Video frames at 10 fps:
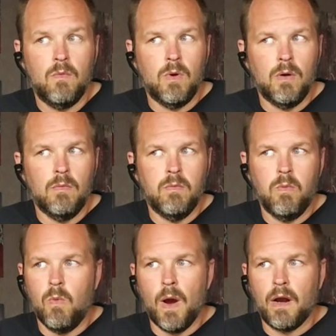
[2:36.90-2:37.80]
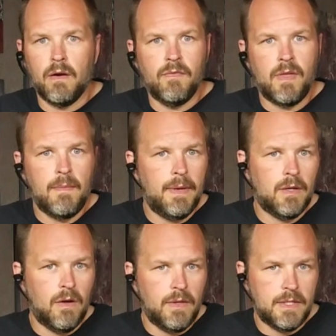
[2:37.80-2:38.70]
Well, where have they been
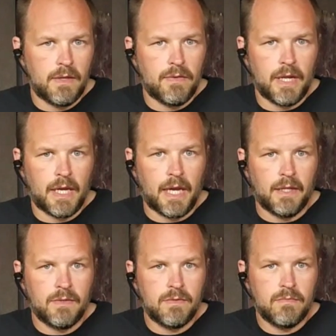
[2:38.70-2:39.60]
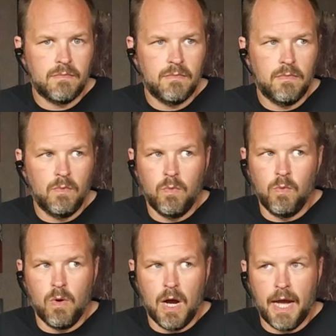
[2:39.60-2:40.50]
all these other decades?
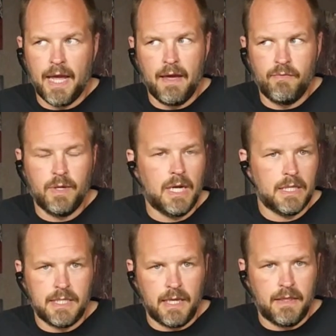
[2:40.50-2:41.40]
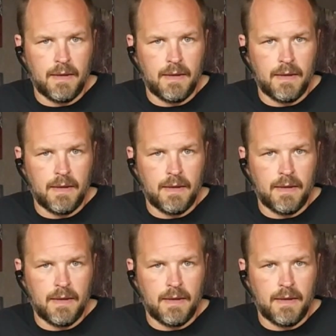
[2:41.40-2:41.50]
Why have we not seen